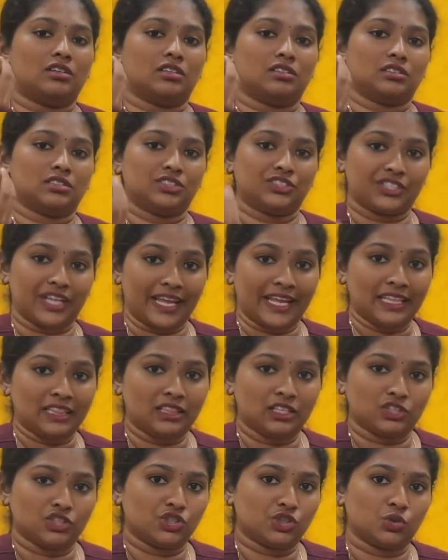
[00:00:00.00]

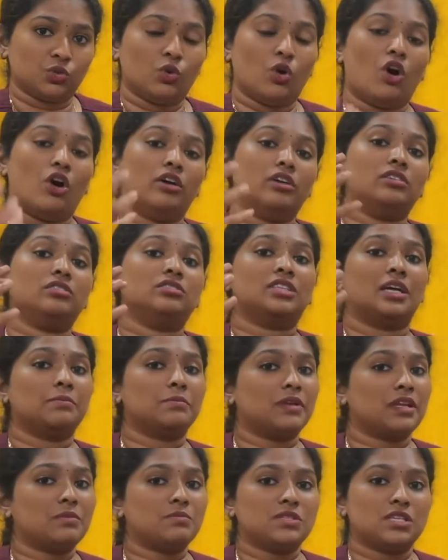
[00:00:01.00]
strength issue, or
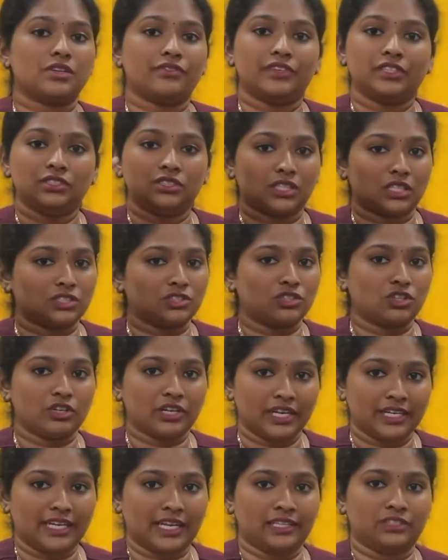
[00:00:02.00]
sometimes even just your
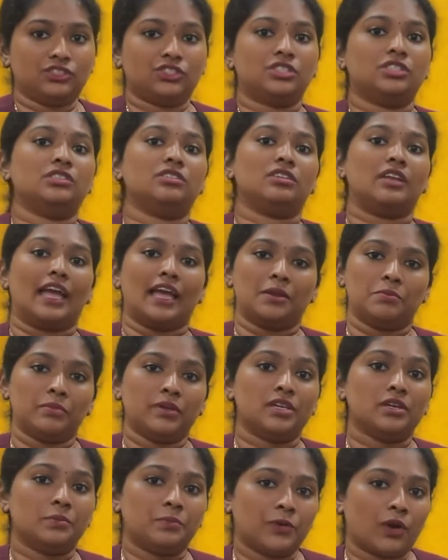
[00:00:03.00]
attention can
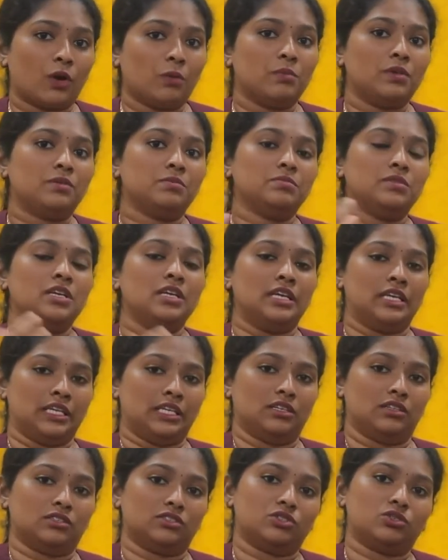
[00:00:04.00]
be a problem
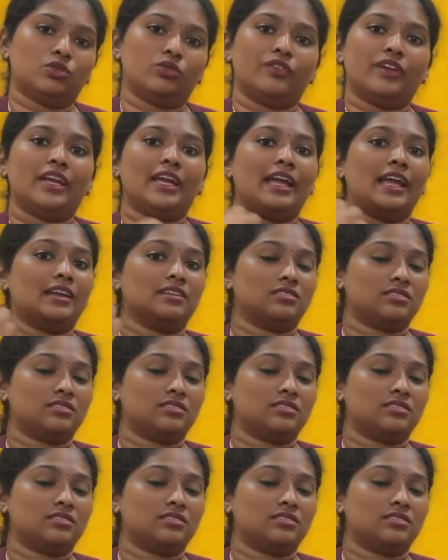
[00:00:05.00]
here. So we